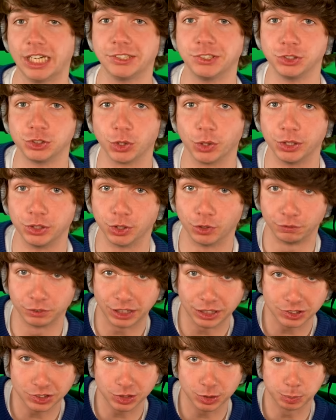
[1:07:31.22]
you guys enjoyed, don't
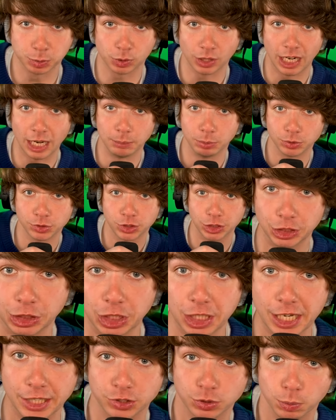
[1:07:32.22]
forget to subscribe. We'll see you in
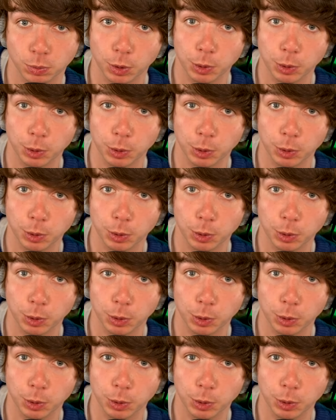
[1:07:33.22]
the next